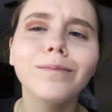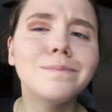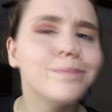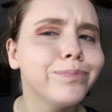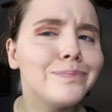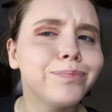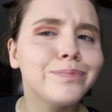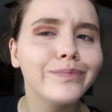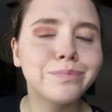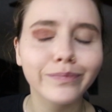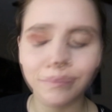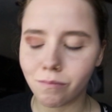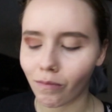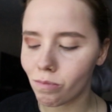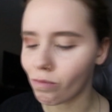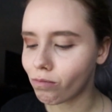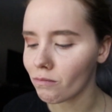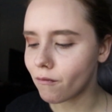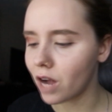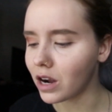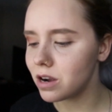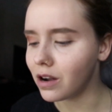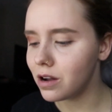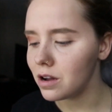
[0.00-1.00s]

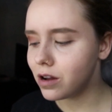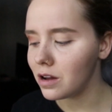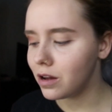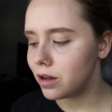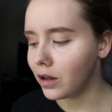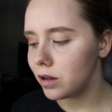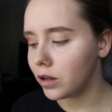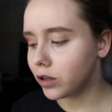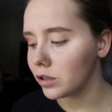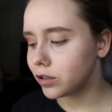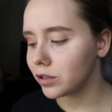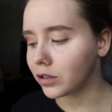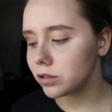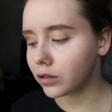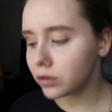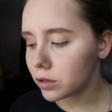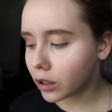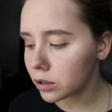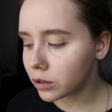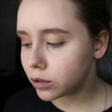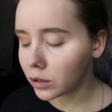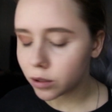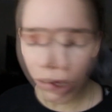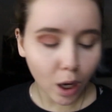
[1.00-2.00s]
This
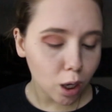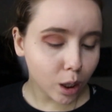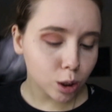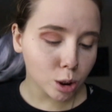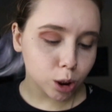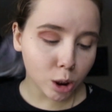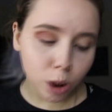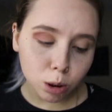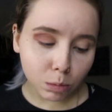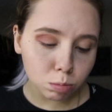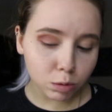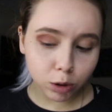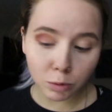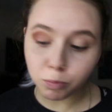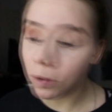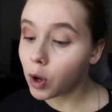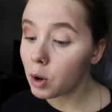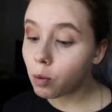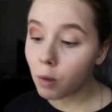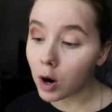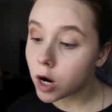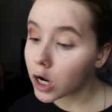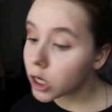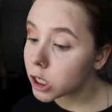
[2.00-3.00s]
does not seem to be
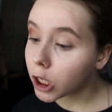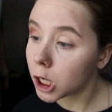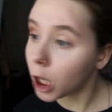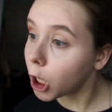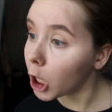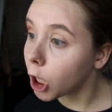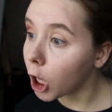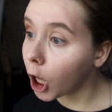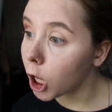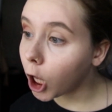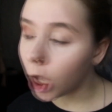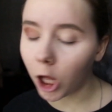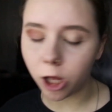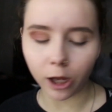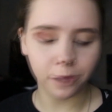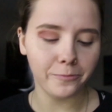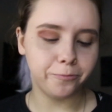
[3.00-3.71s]
working.